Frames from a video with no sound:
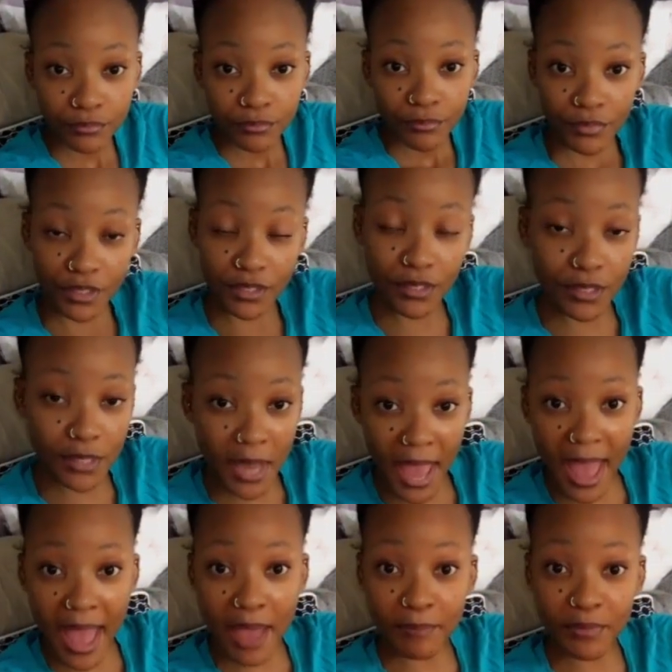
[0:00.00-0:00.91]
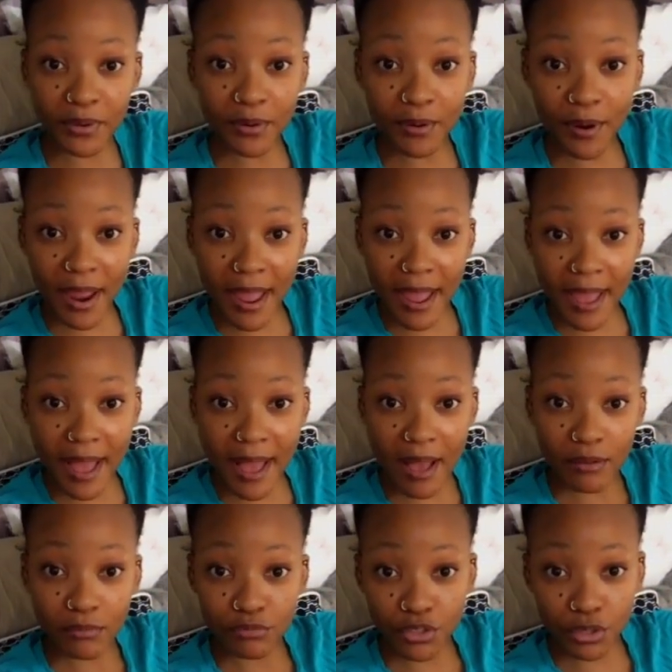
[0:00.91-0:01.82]
This time
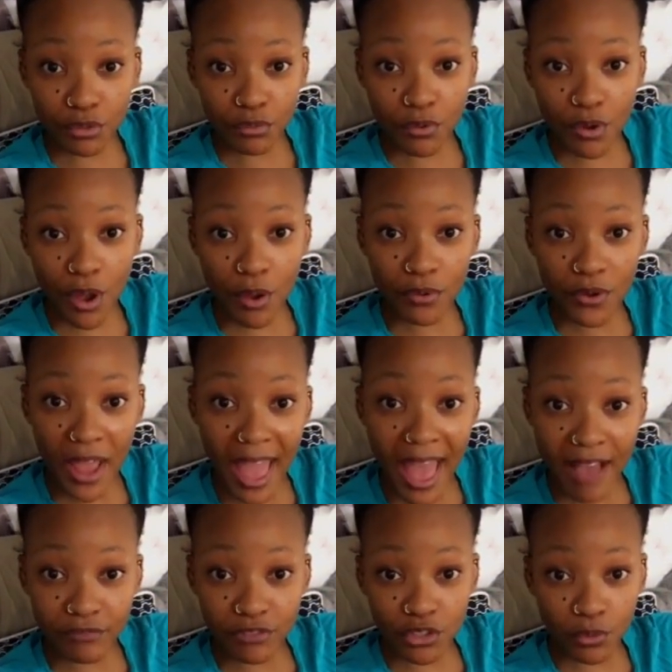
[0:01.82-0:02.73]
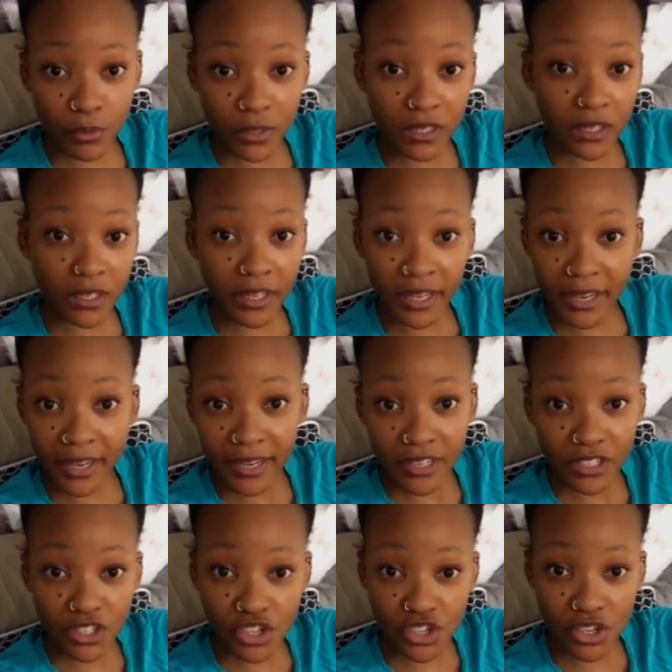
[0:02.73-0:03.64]
around, you gon' have to
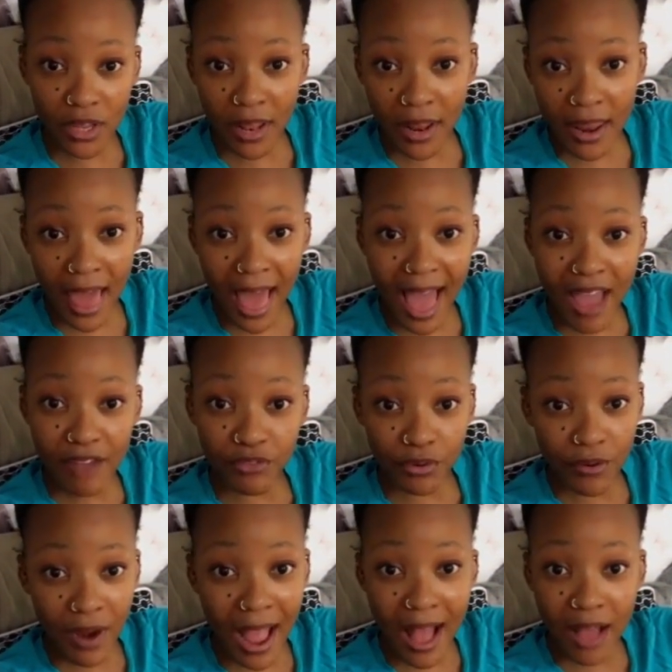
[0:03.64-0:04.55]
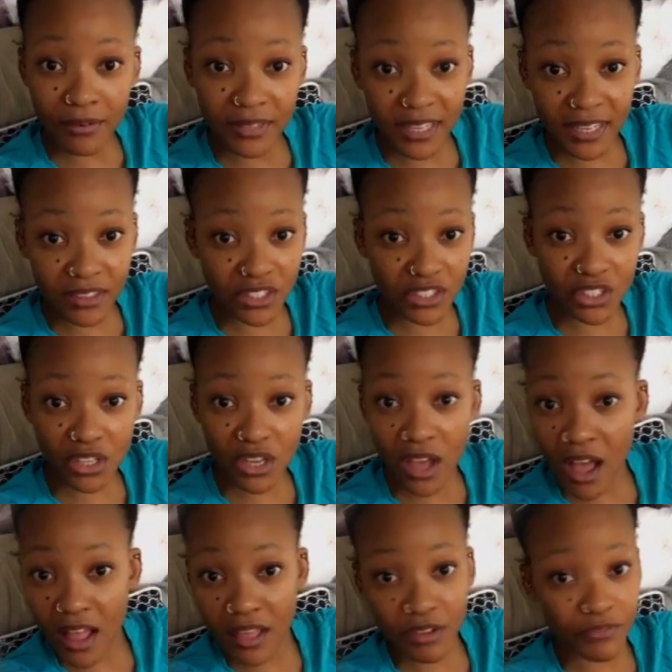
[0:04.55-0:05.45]
unleash a life around in the
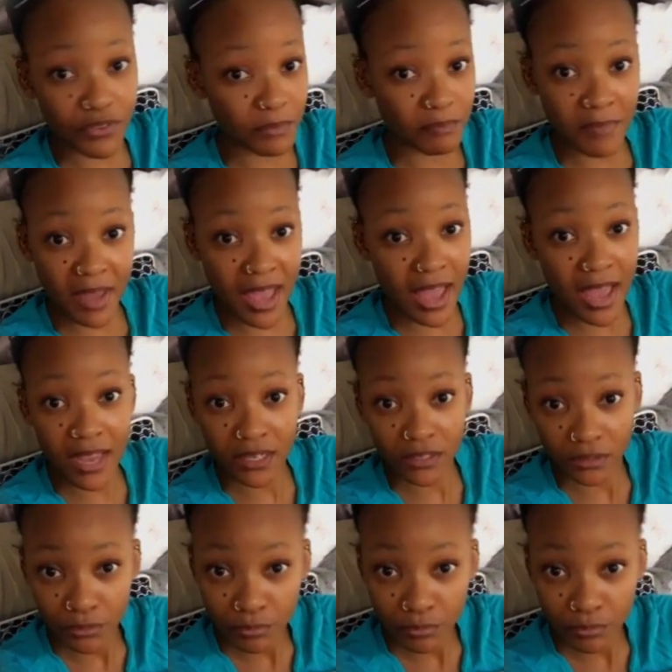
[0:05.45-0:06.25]
skull of a man.